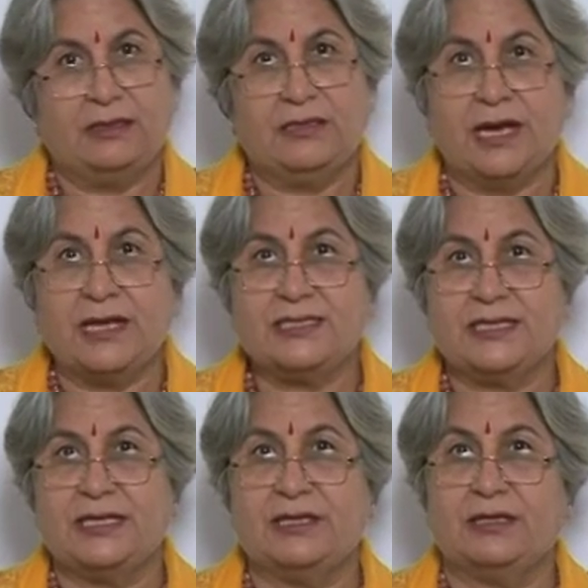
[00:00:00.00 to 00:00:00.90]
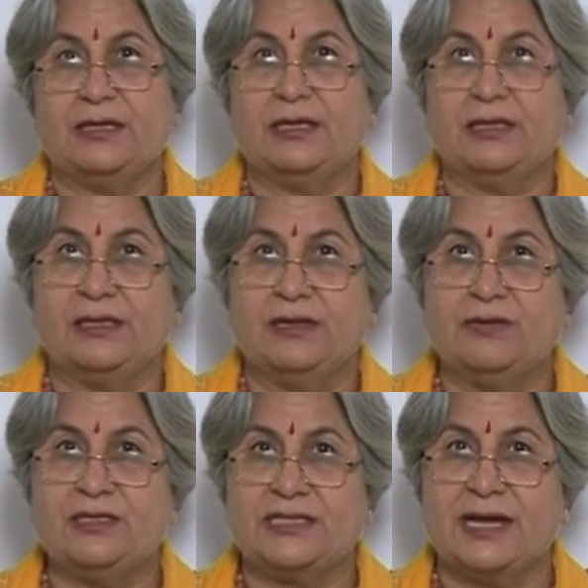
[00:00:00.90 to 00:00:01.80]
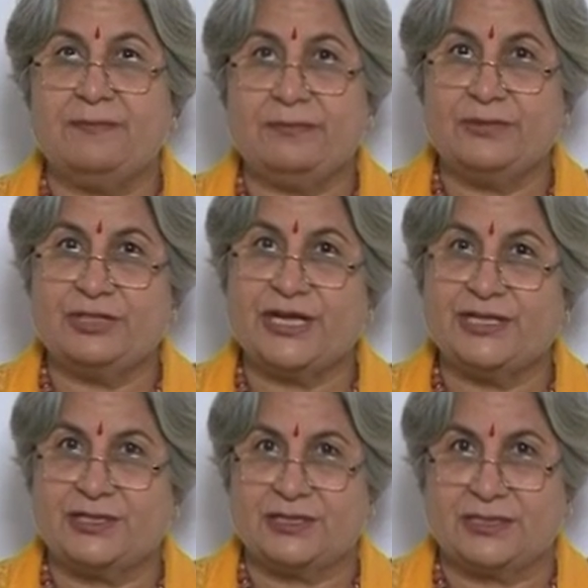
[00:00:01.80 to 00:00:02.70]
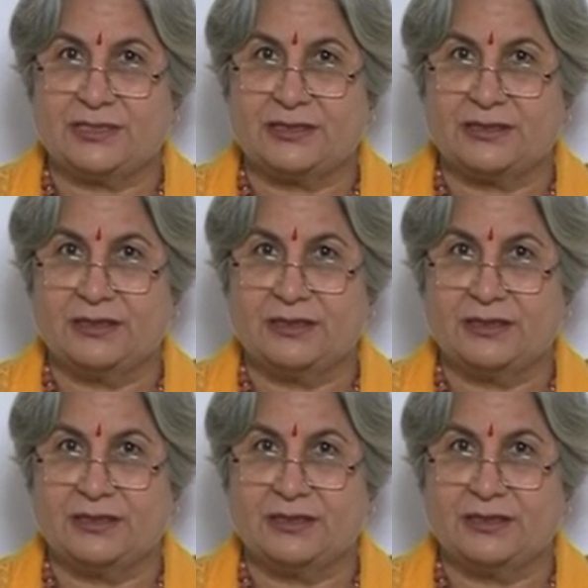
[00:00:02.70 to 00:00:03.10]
does include some changes.